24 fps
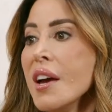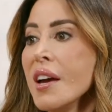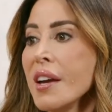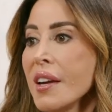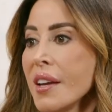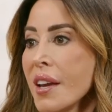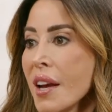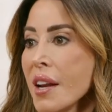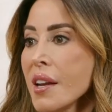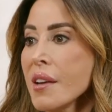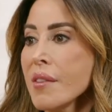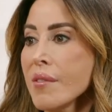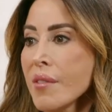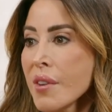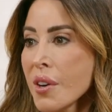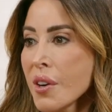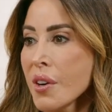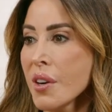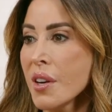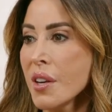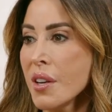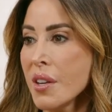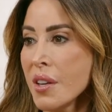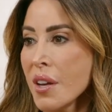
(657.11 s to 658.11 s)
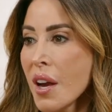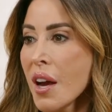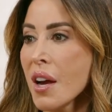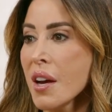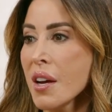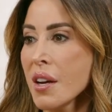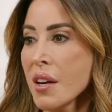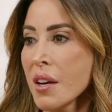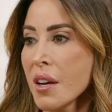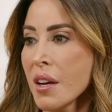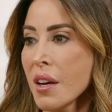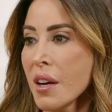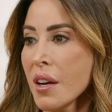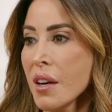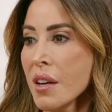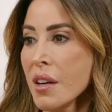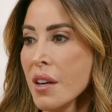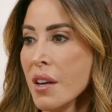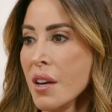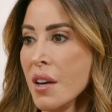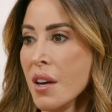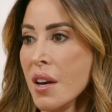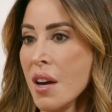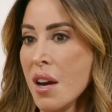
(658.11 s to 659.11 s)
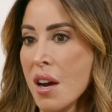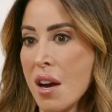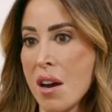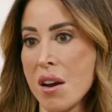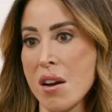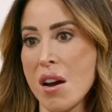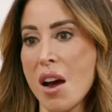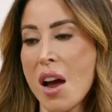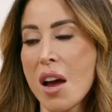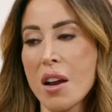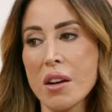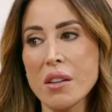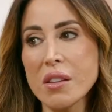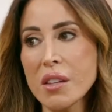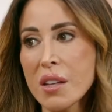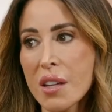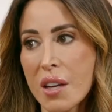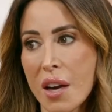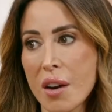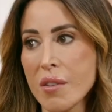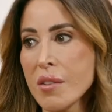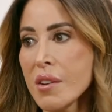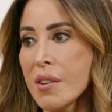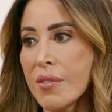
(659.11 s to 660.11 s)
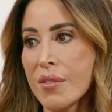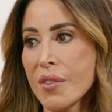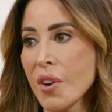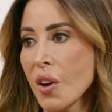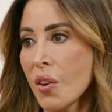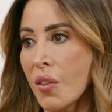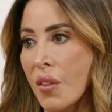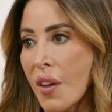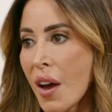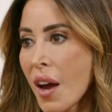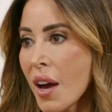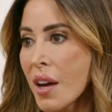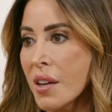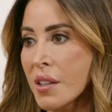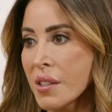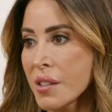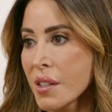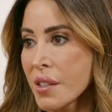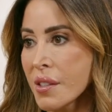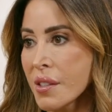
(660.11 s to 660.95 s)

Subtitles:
getting married young, I don't think I would have known that to